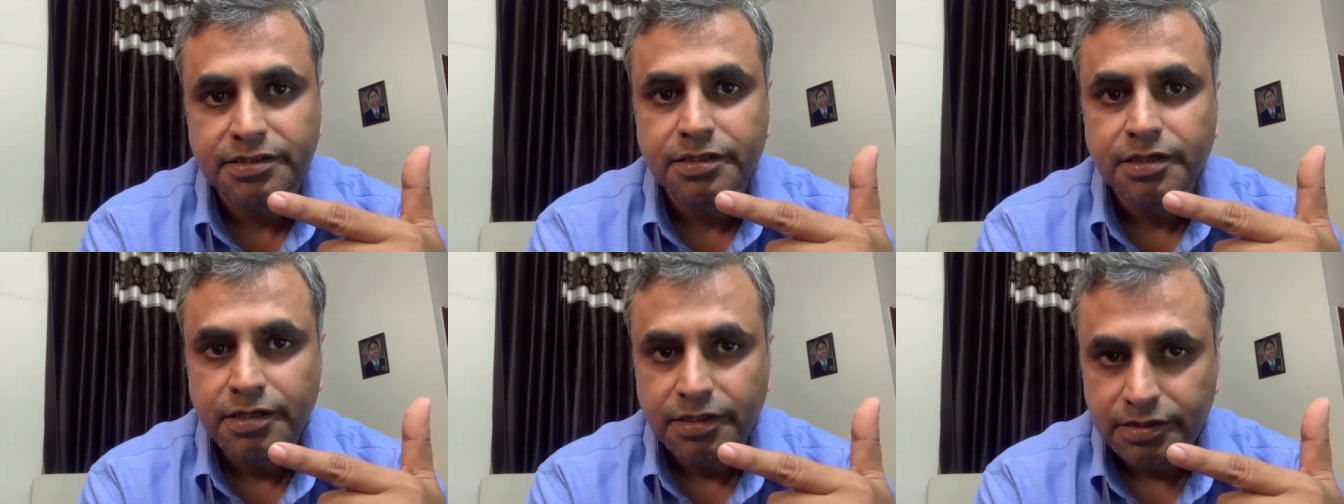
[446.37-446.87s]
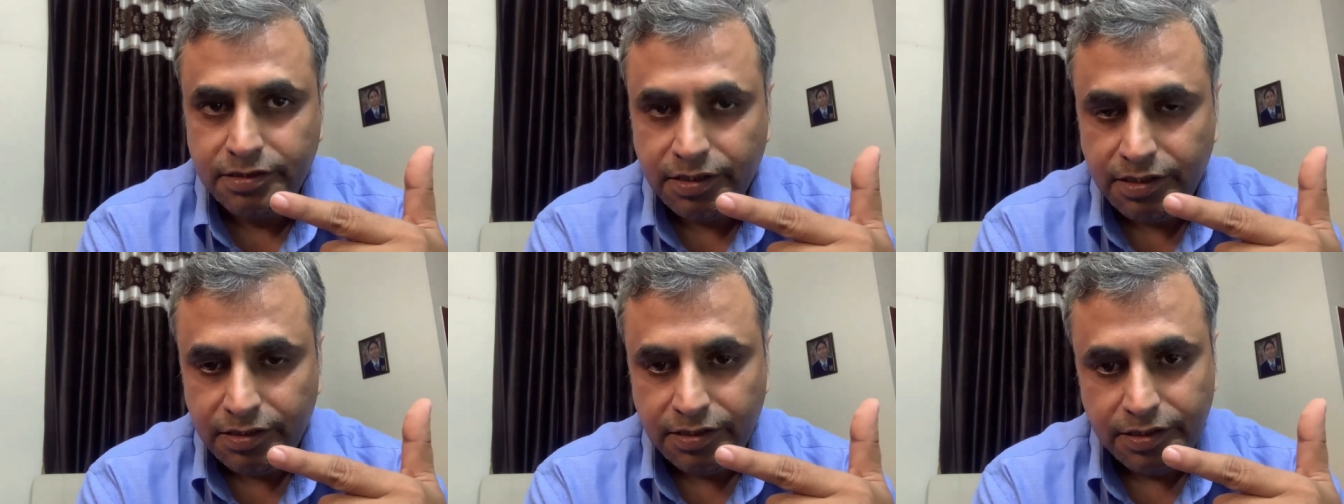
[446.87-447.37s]
the
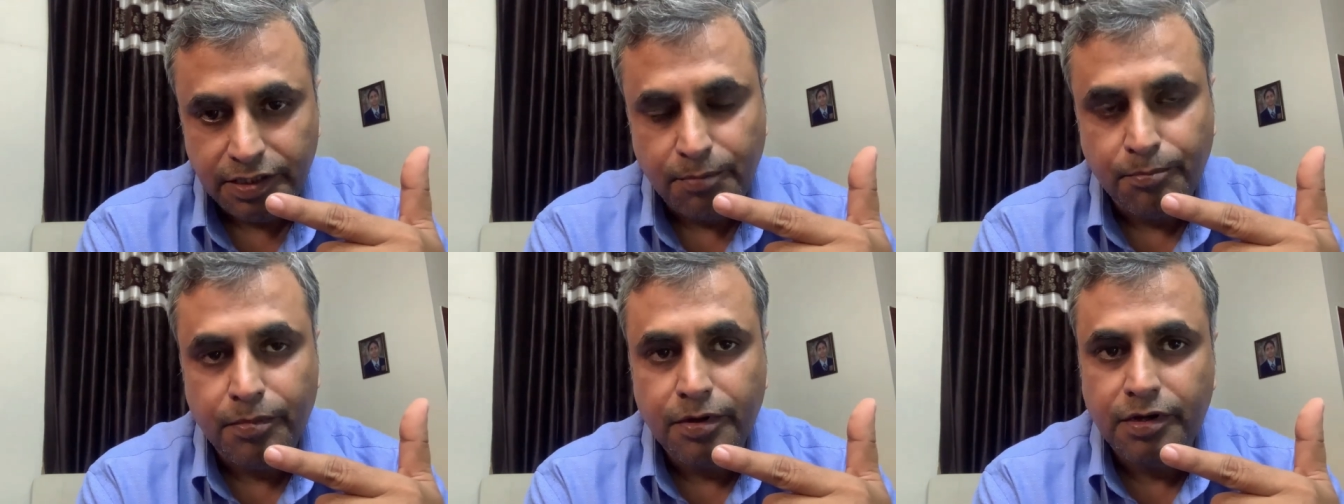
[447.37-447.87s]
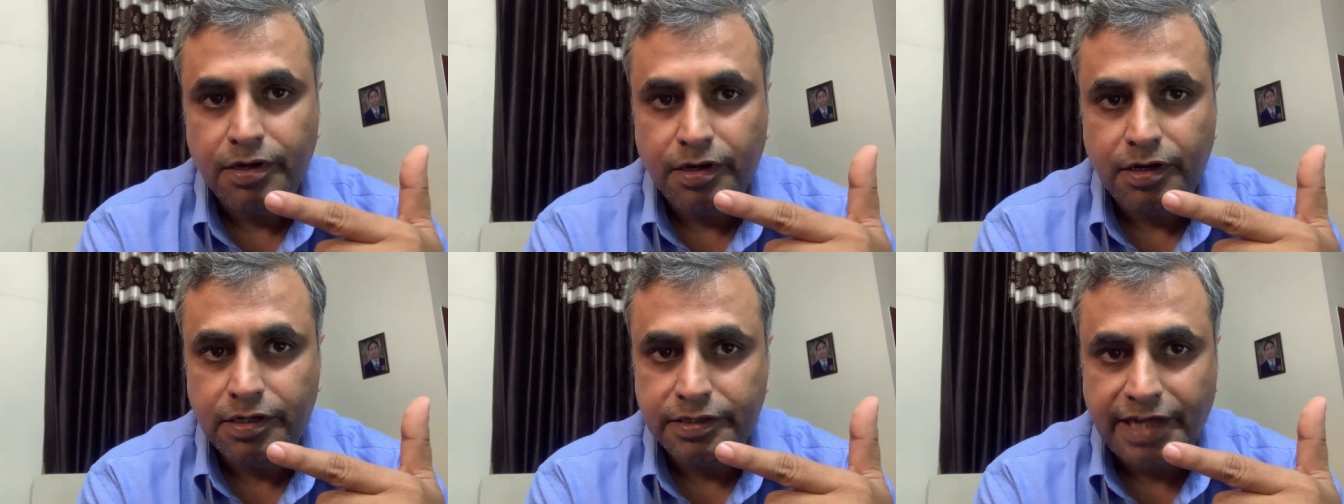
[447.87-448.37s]
number
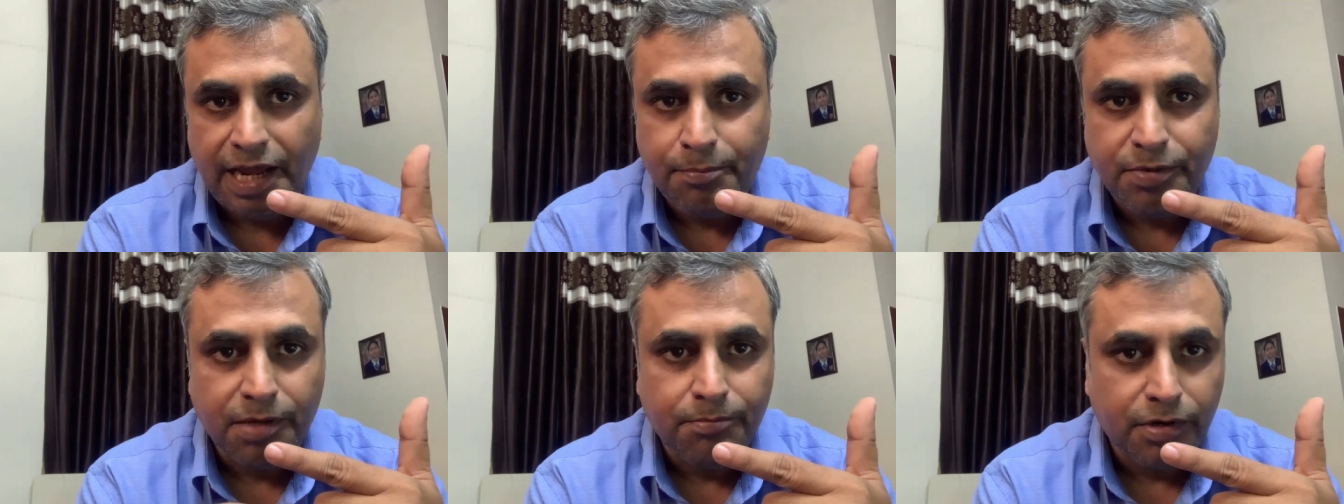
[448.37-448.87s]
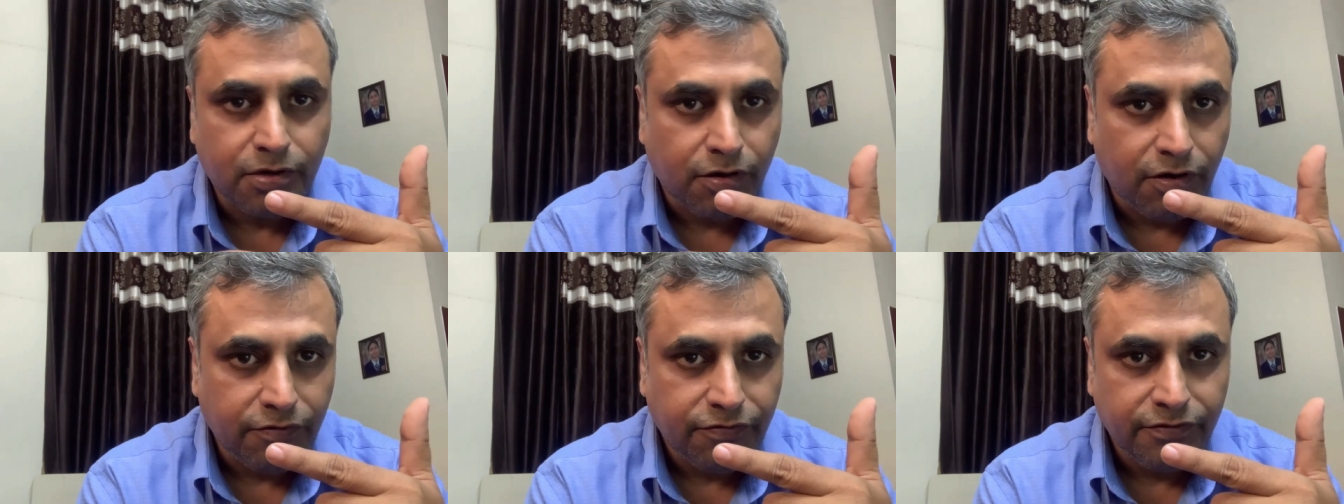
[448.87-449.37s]
type number of
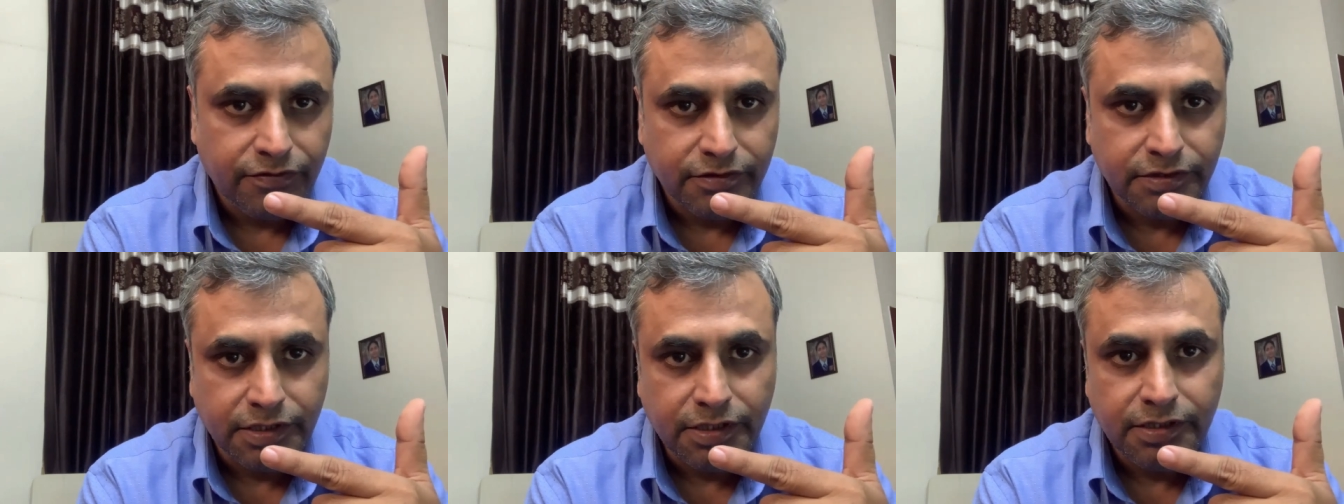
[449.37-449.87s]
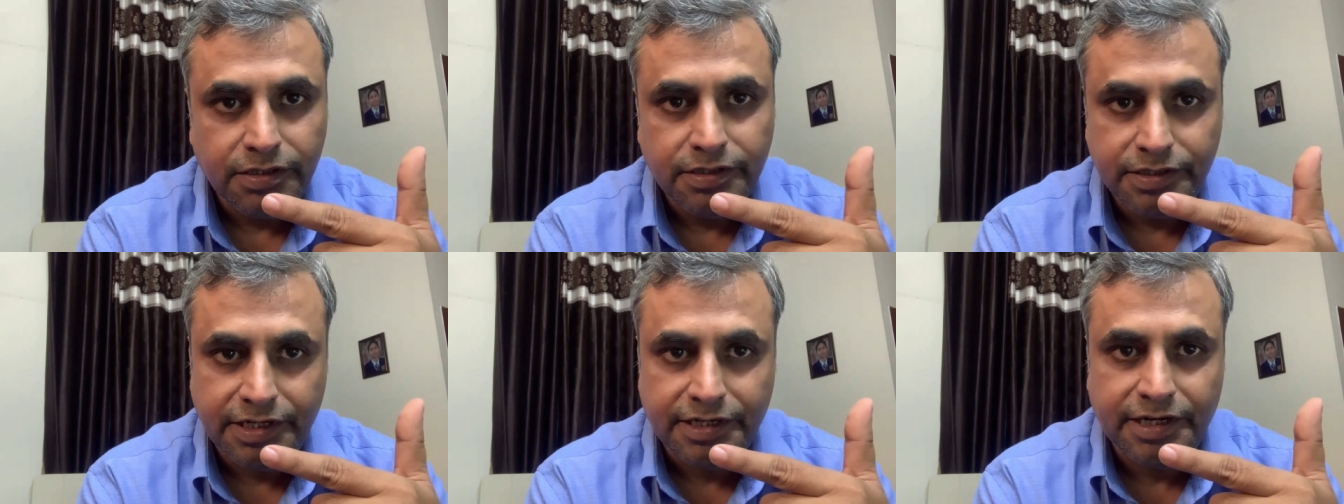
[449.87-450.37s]
the
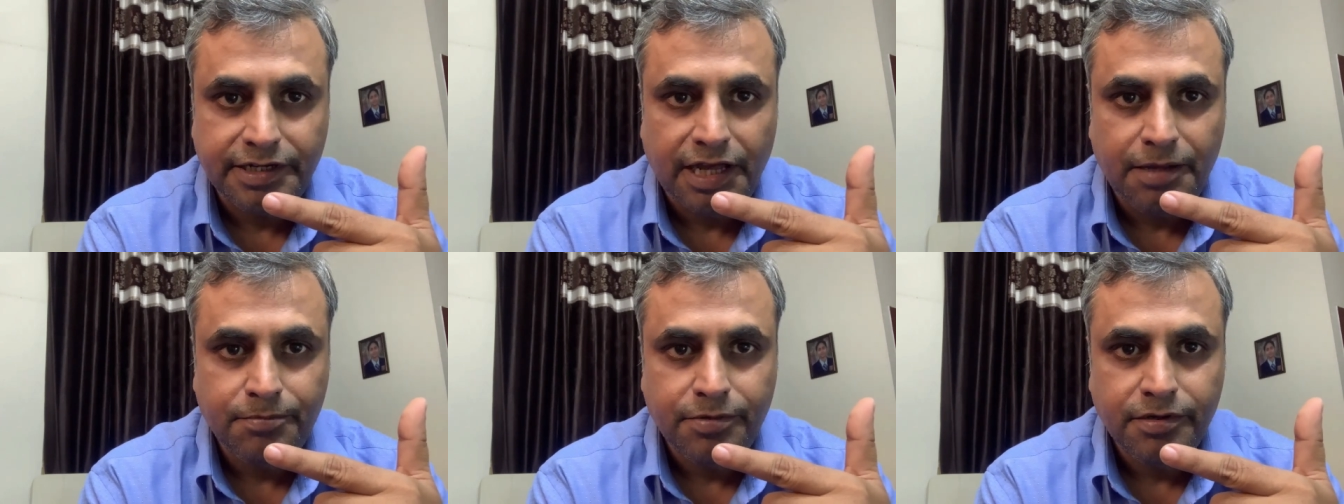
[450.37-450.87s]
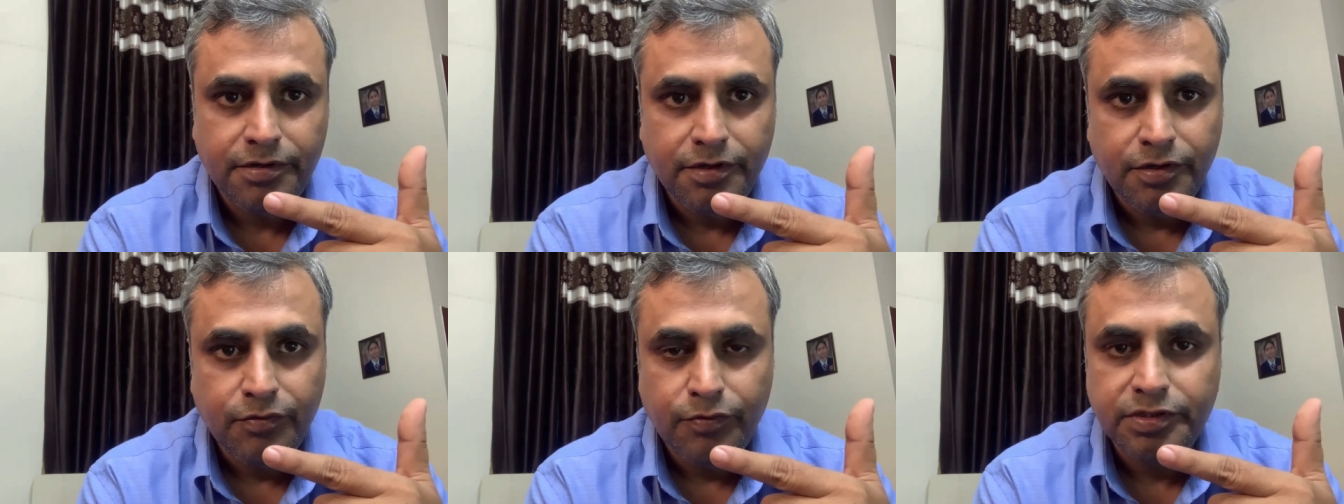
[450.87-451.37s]
data type with
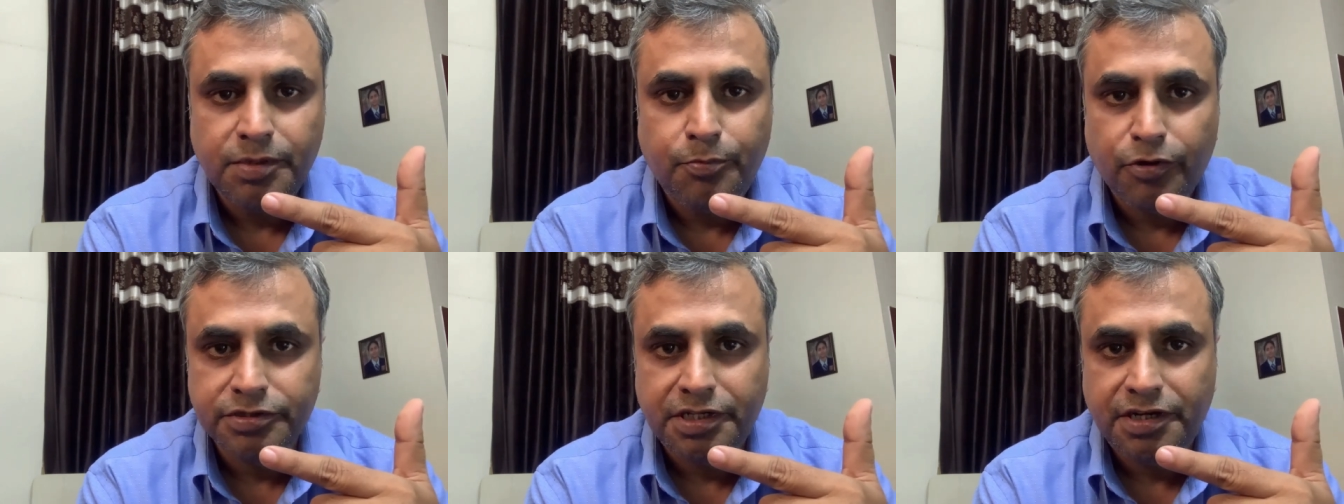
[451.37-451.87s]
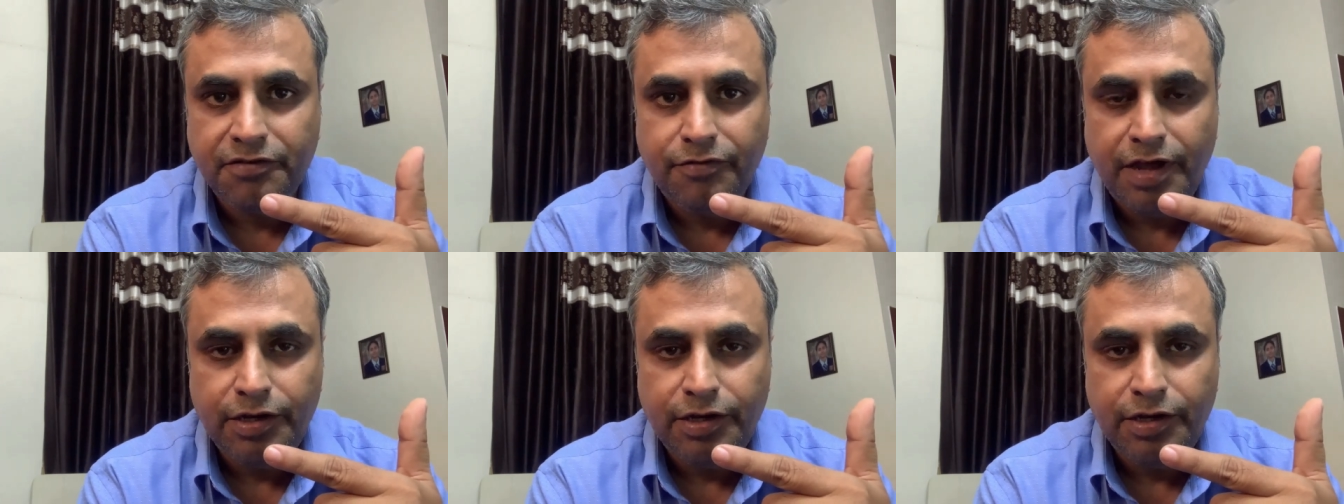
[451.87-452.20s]
a positive value.